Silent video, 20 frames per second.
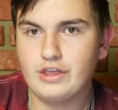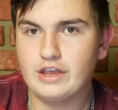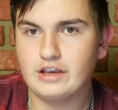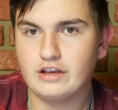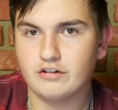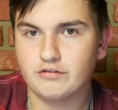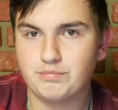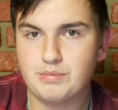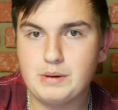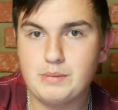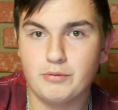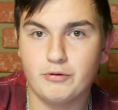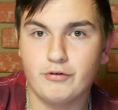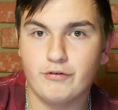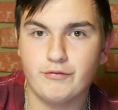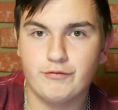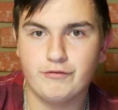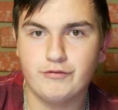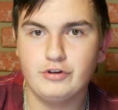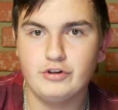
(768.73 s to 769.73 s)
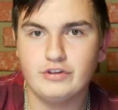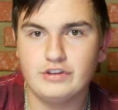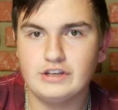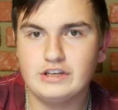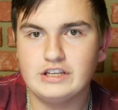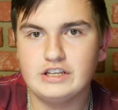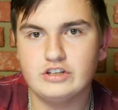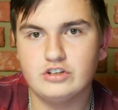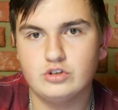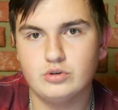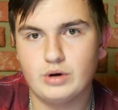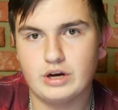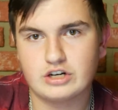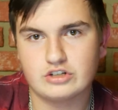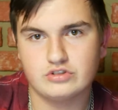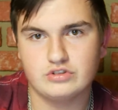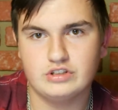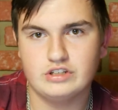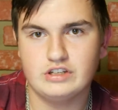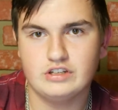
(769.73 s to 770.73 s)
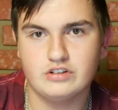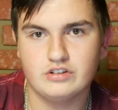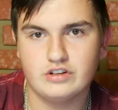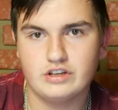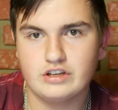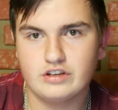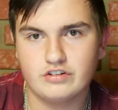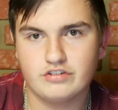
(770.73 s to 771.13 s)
is people feel the need to like